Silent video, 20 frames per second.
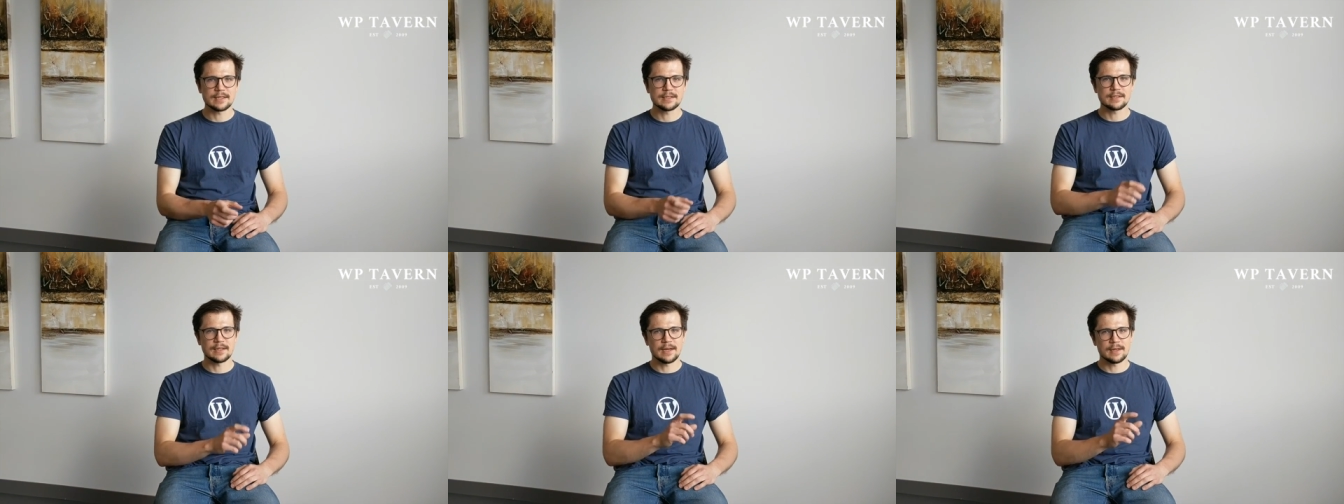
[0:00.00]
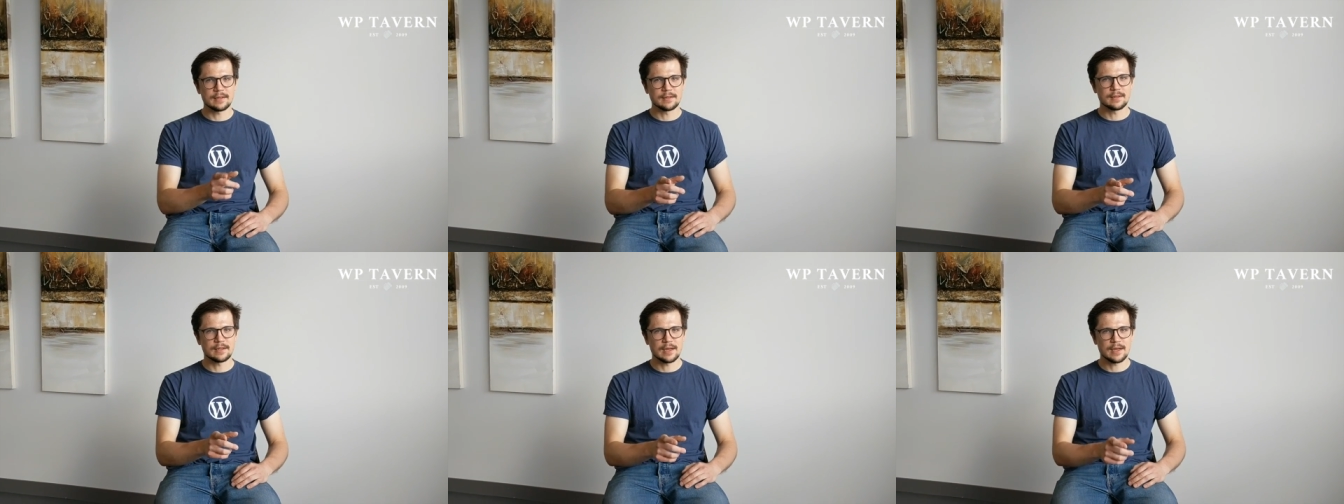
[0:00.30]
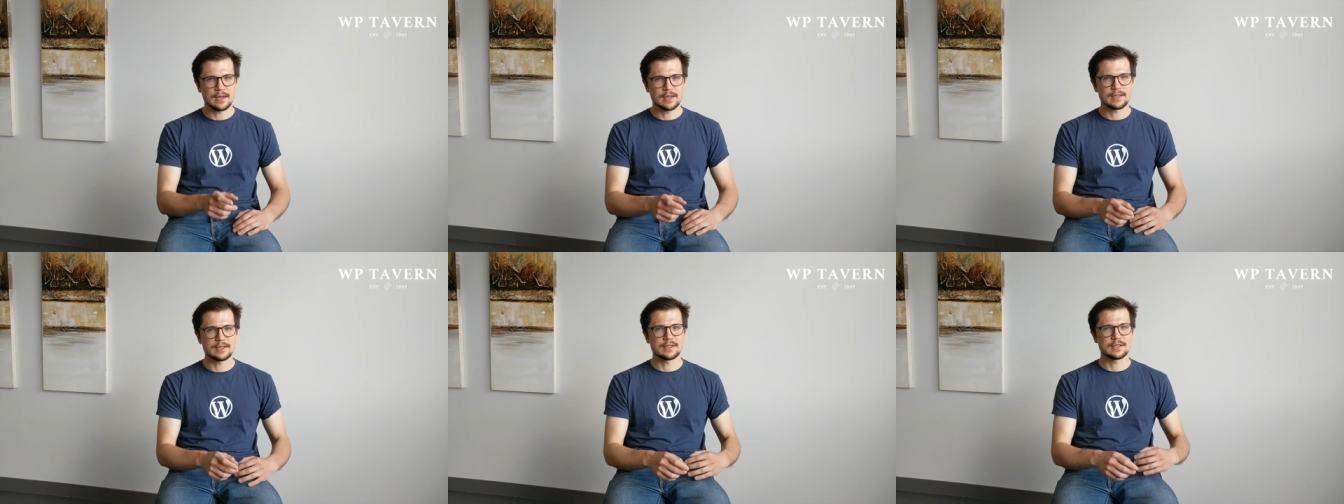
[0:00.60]
title
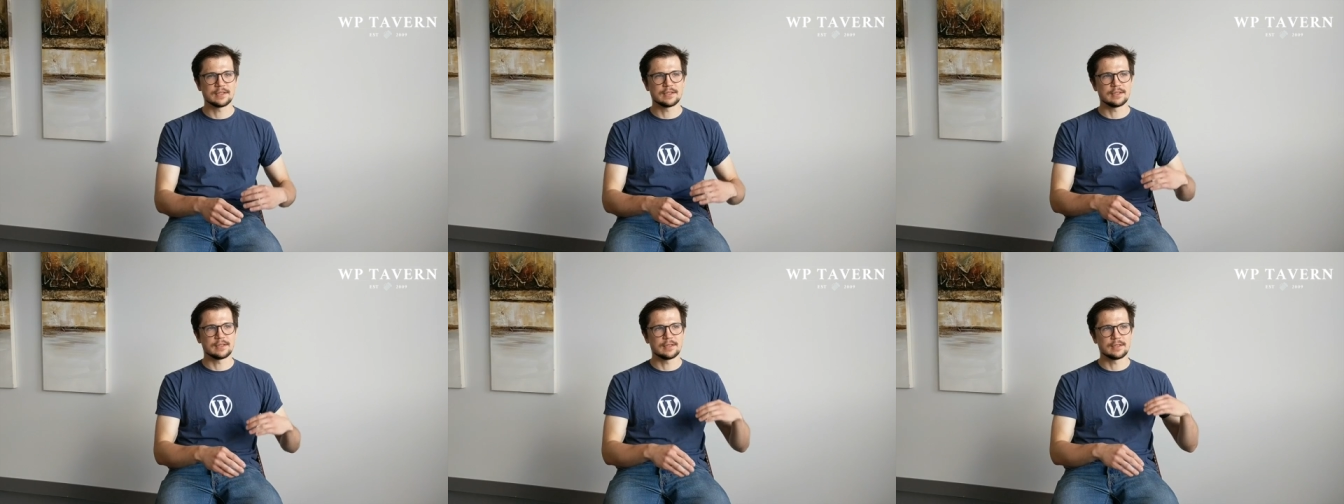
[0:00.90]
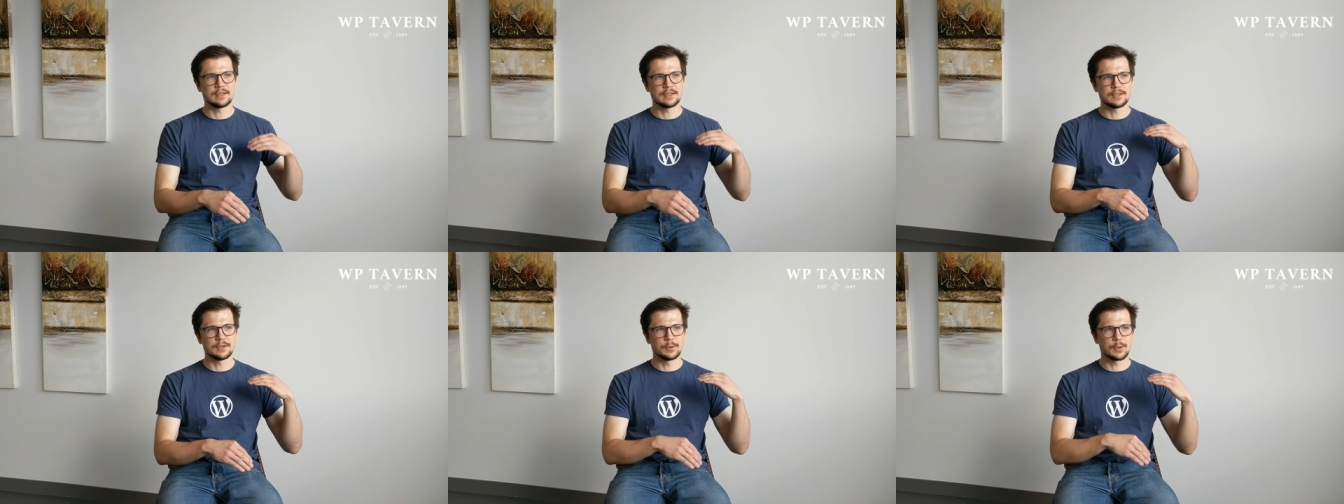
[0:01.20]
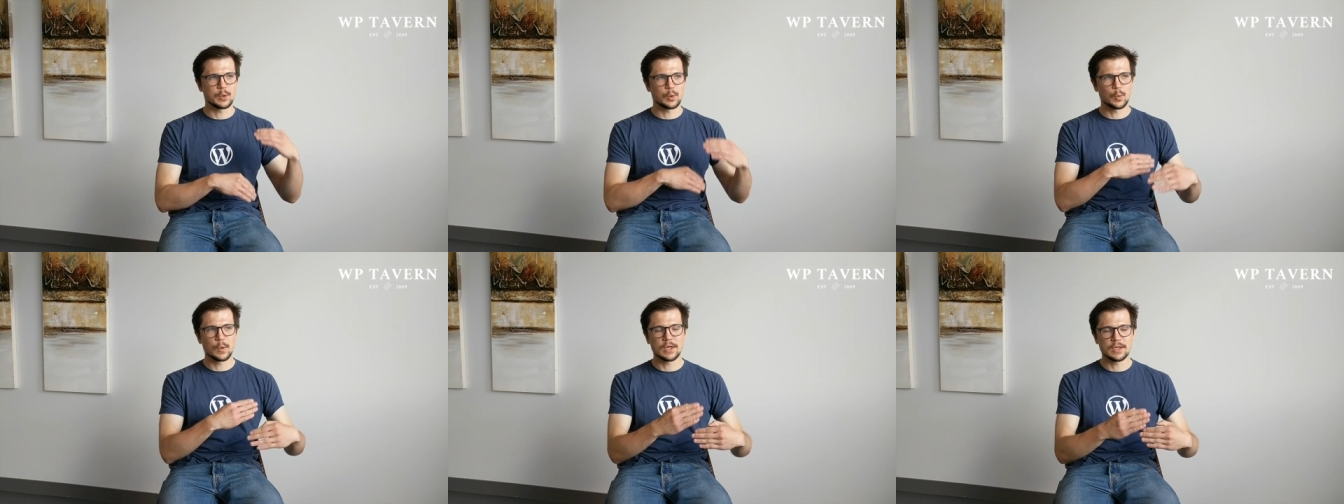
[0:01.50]
tags, and do
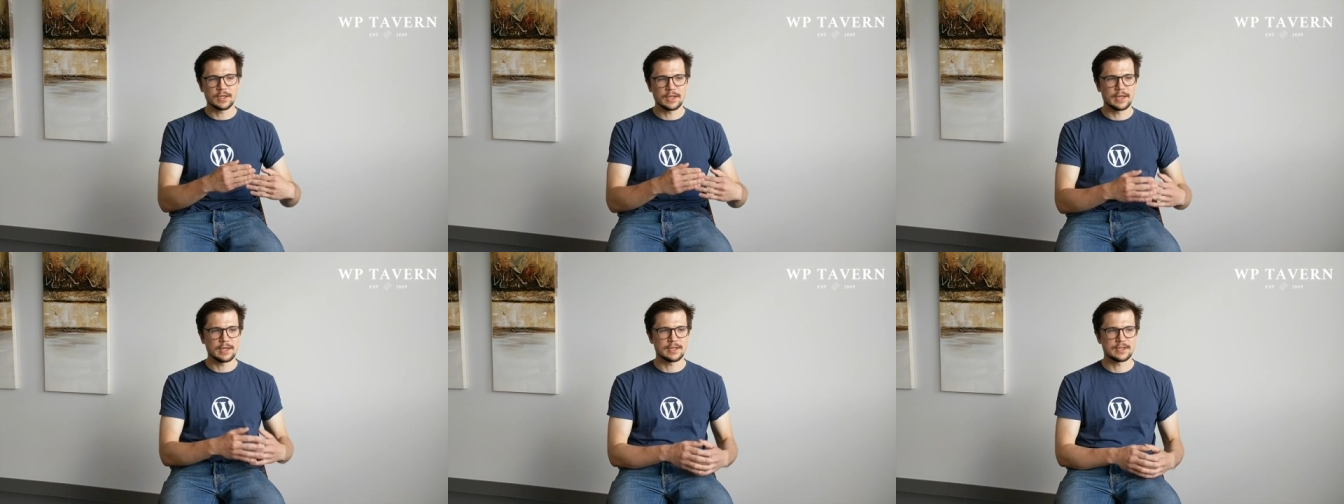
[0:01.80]
it quickly.